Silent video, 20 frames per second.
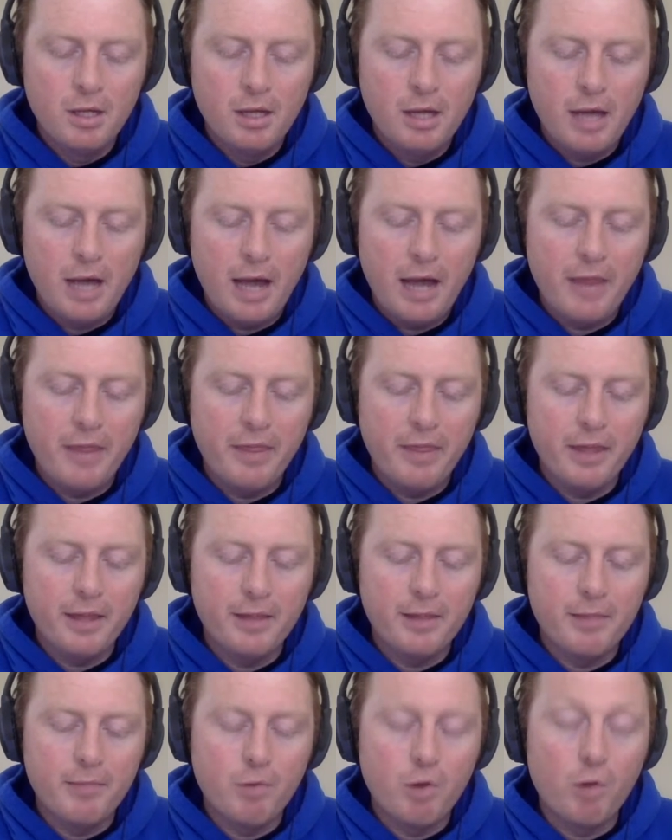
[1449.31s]
I
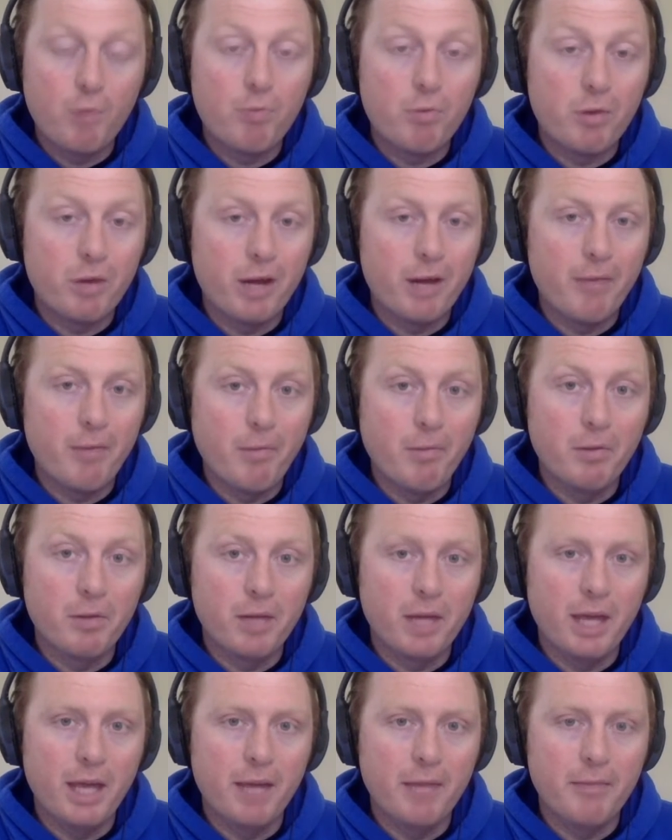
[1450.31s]
think the more probable
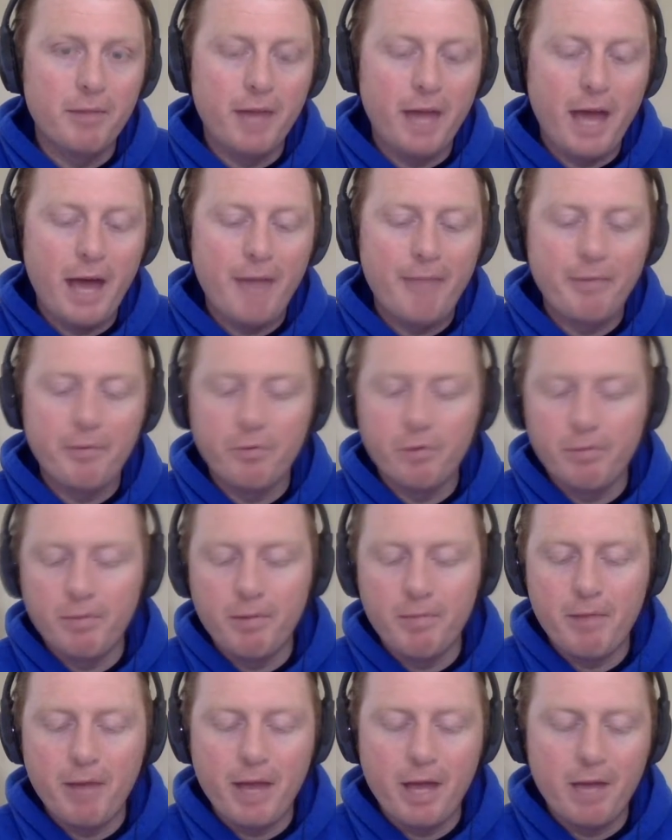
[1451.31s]
game to happen would be
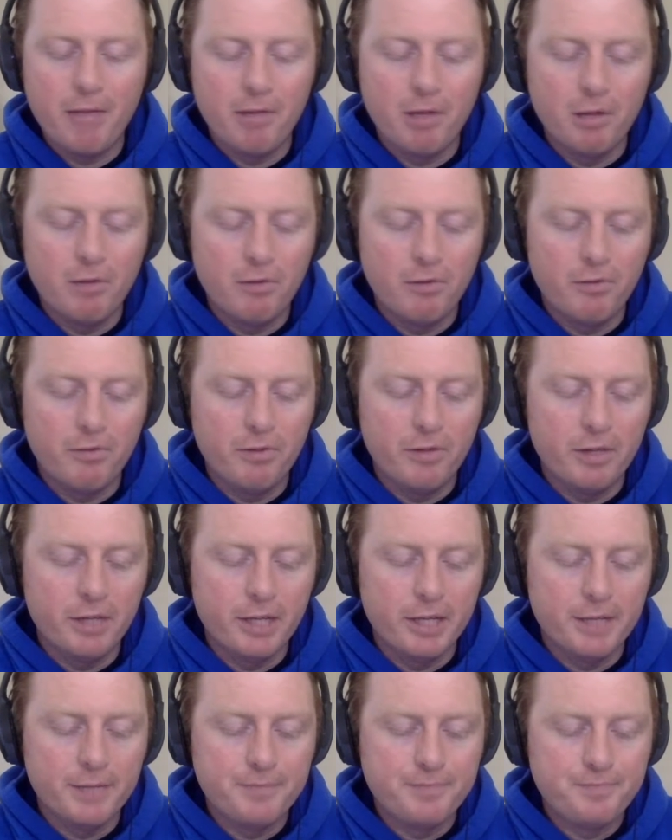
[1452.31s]
Miami over
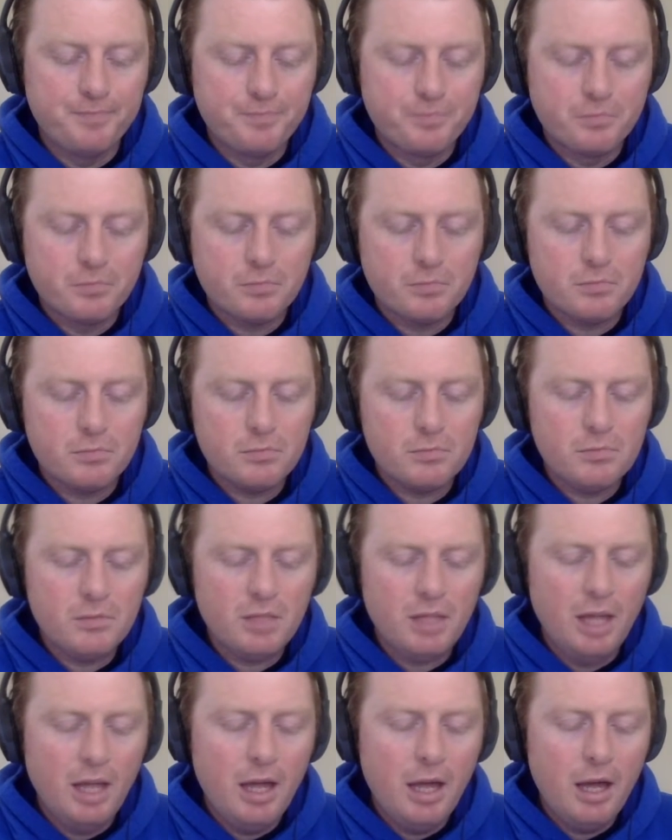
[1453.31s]
Philly.
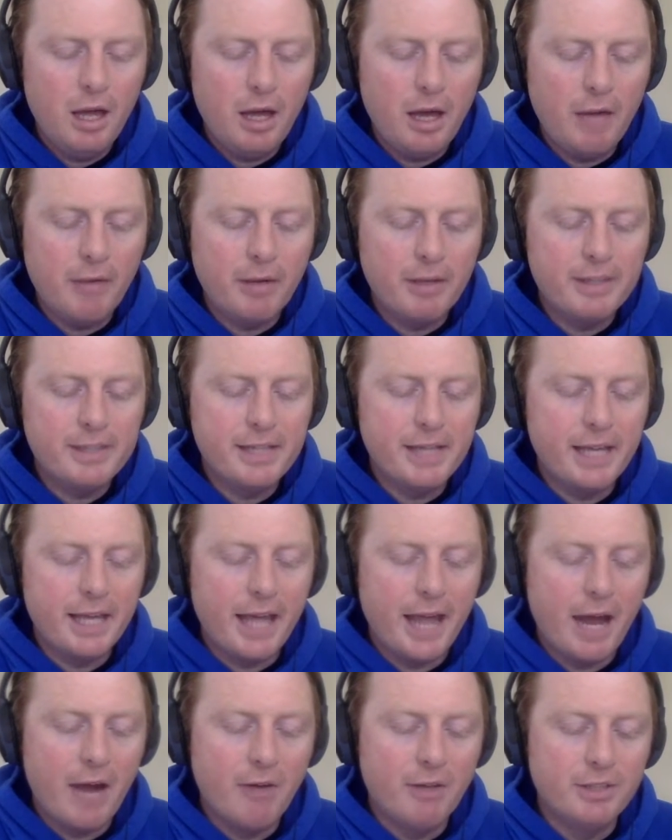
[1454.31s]
I'm going to
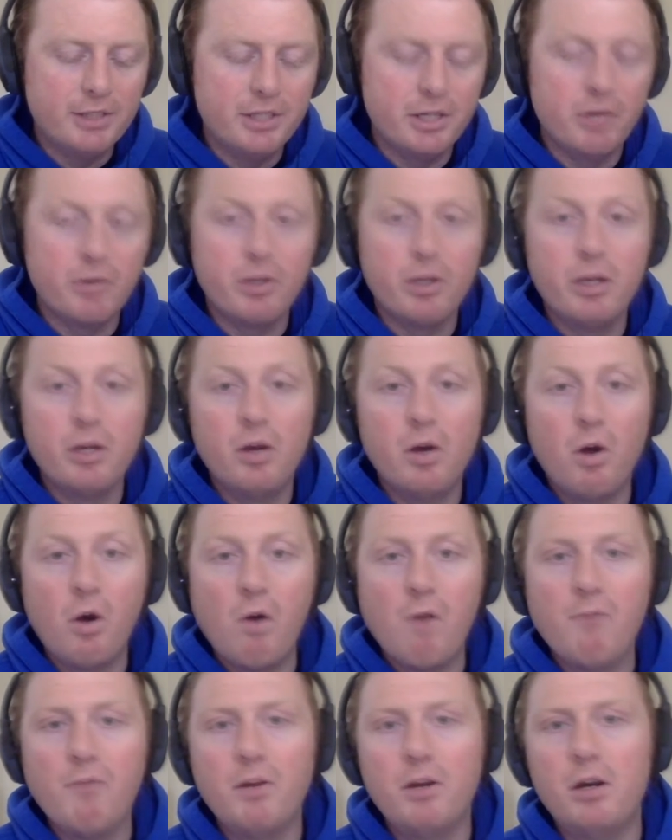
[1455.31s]
take Arizona
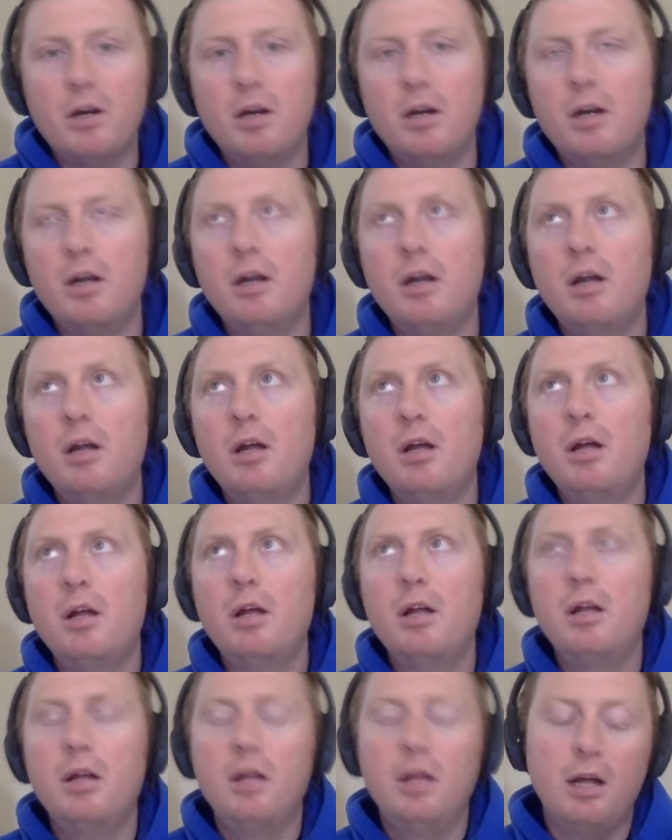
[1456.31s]
over
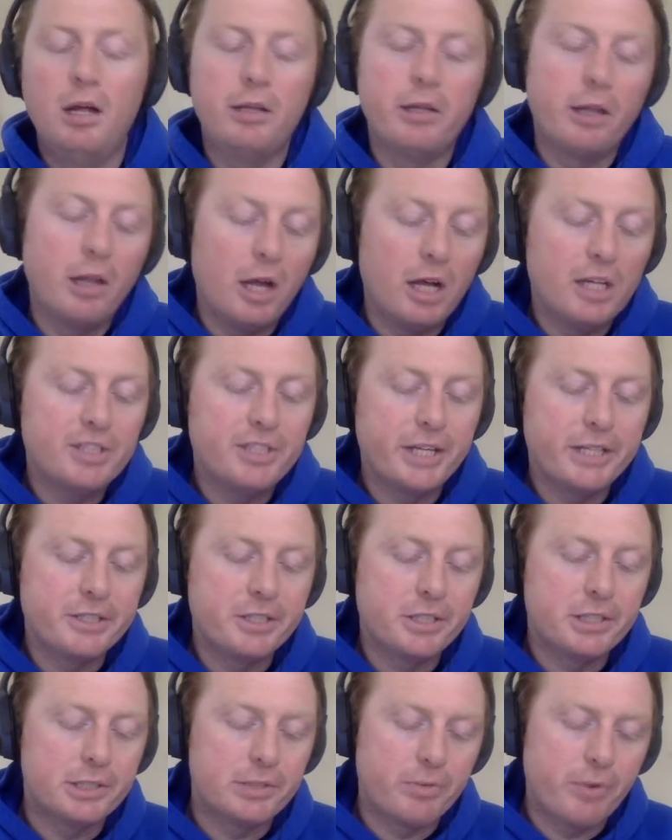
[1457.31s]
the Los
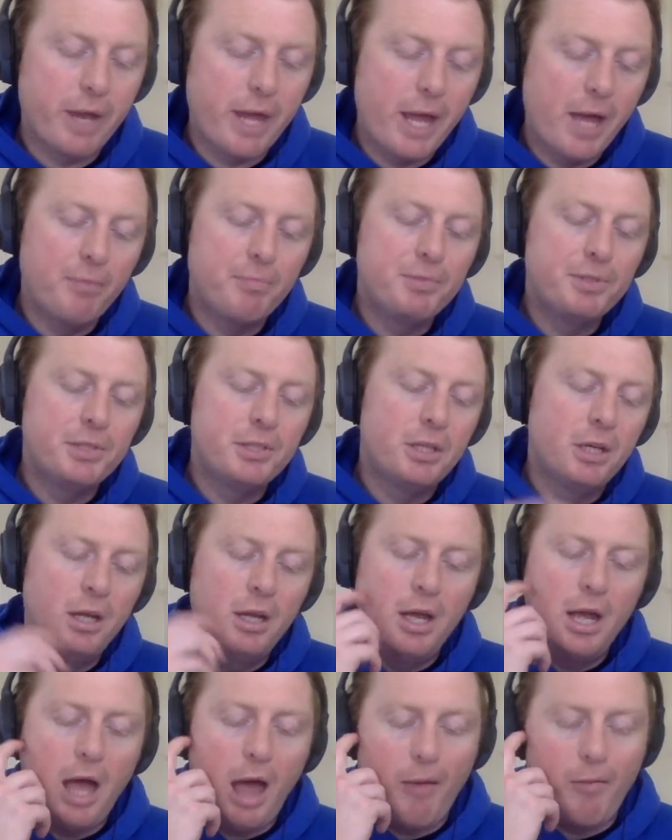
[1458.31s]
Angeles Rams.
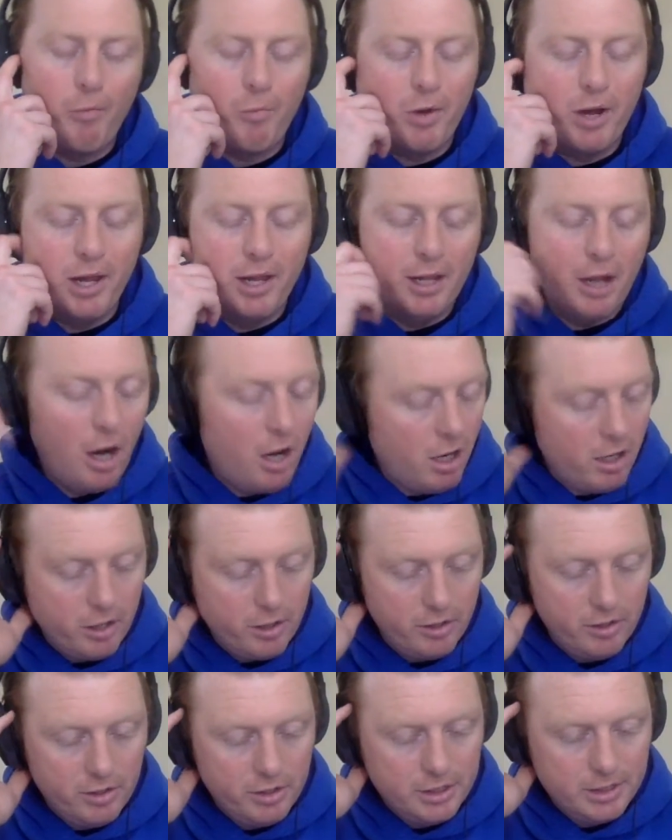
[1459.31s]
I've been reading
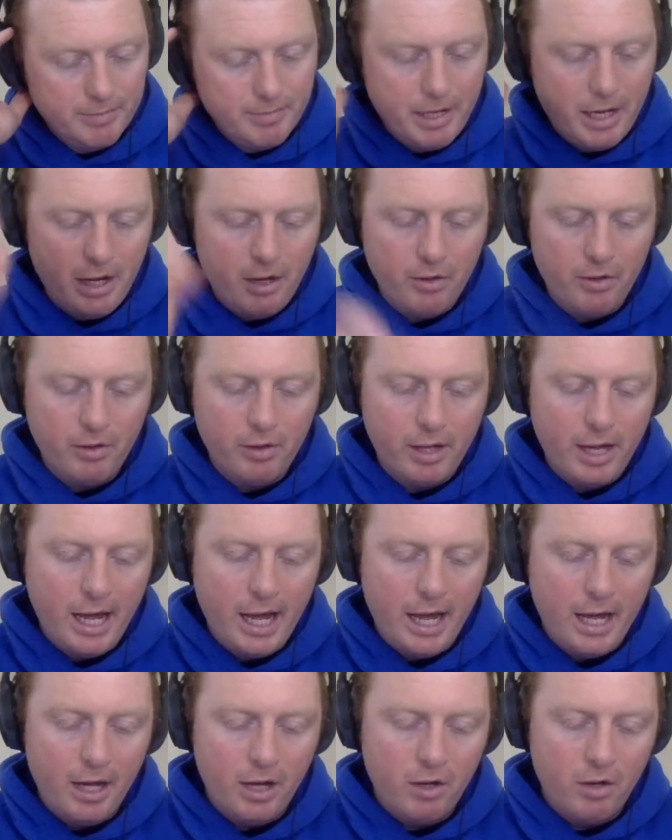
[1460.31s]
articles about
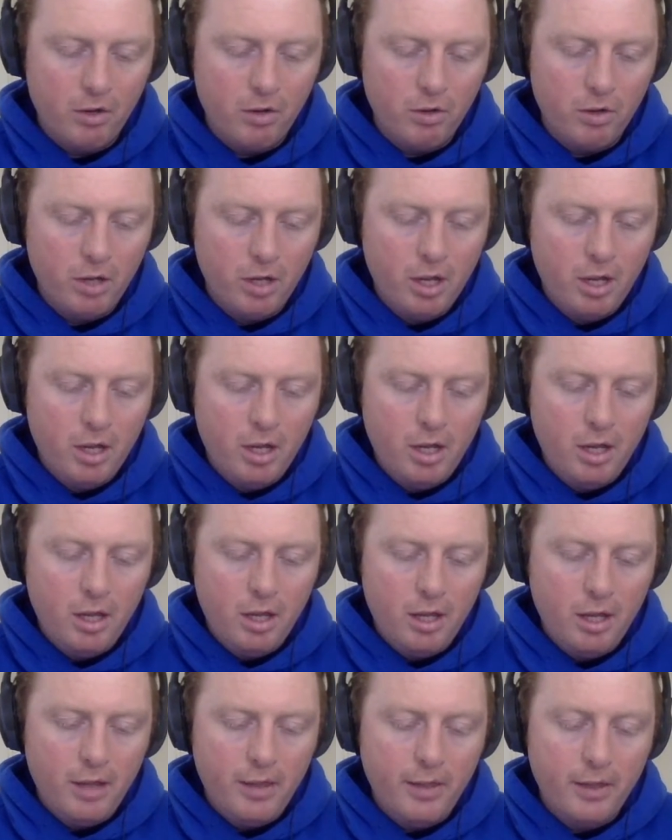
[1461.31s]
how
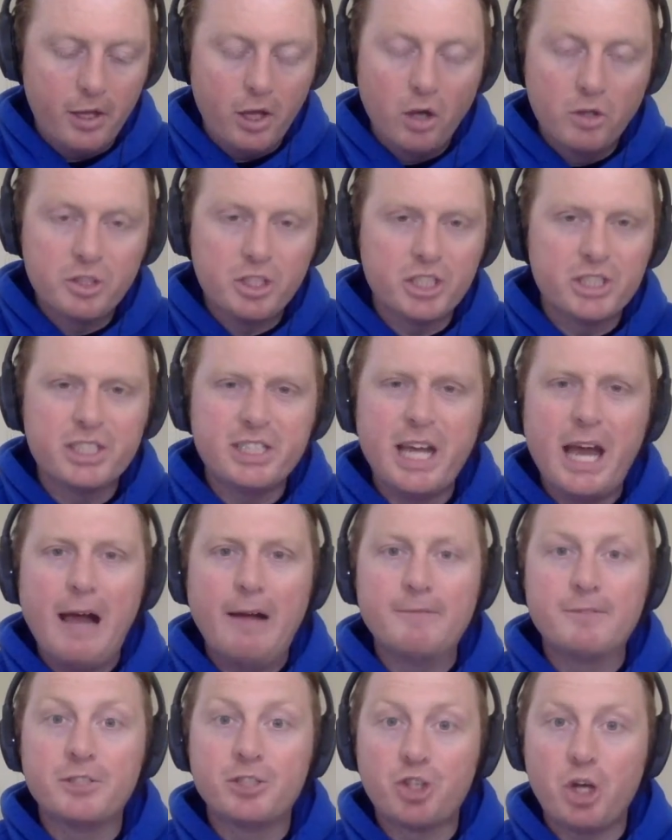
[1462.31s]
the coaching
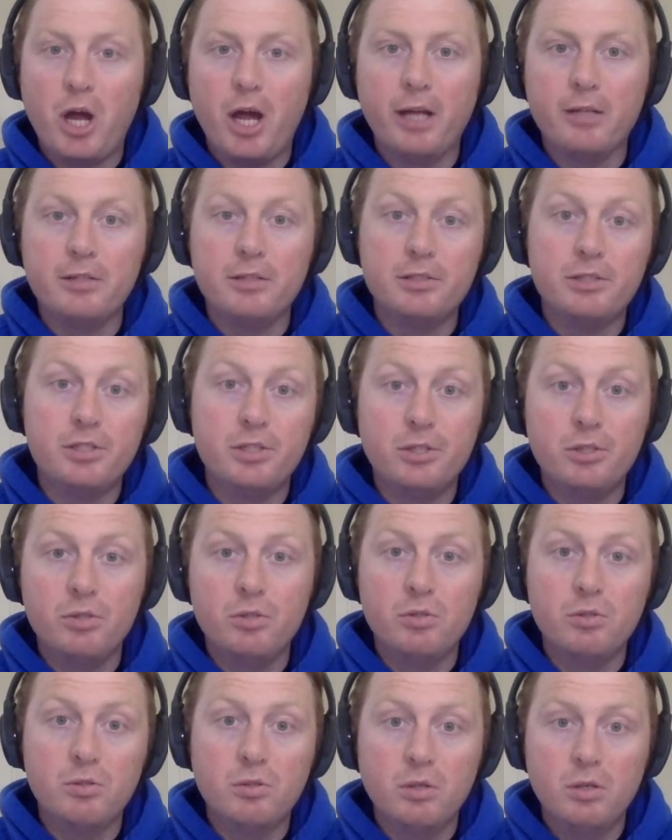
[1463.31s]
staff's trying to
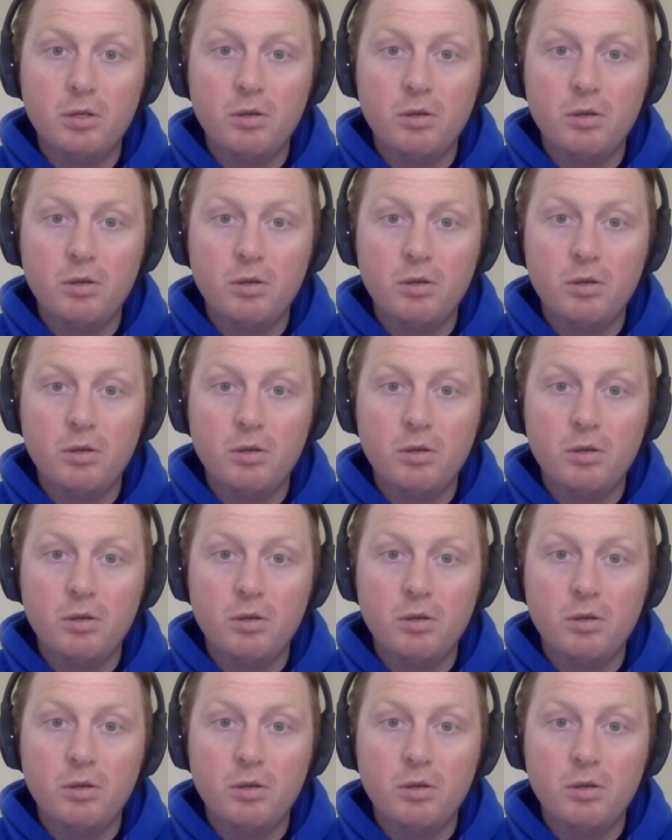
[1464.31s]
do